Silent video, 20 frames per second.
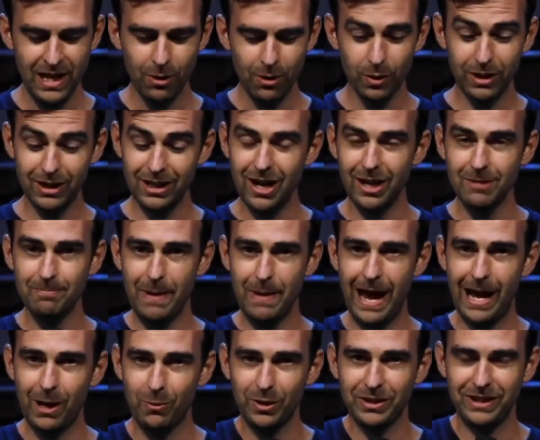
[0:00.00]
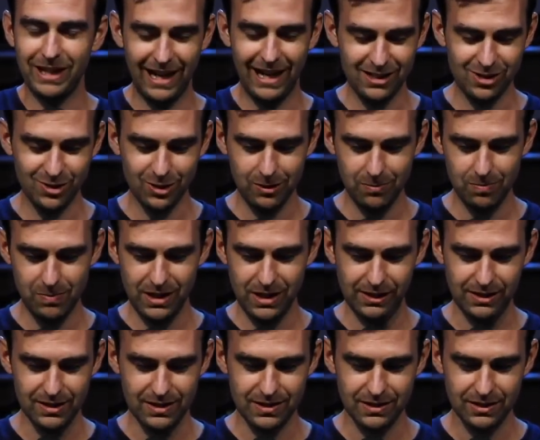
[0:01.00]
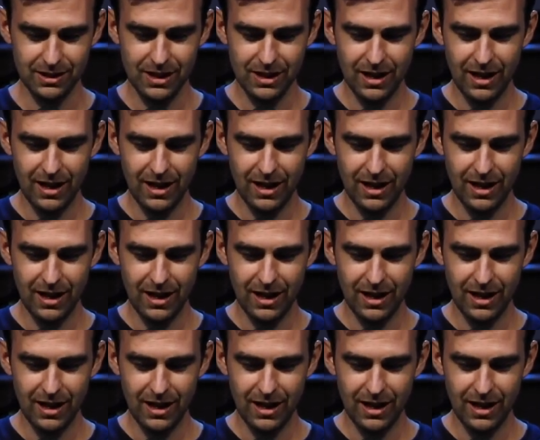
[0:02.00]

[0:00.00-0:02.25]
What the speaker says: We're going to unpack what that actually means.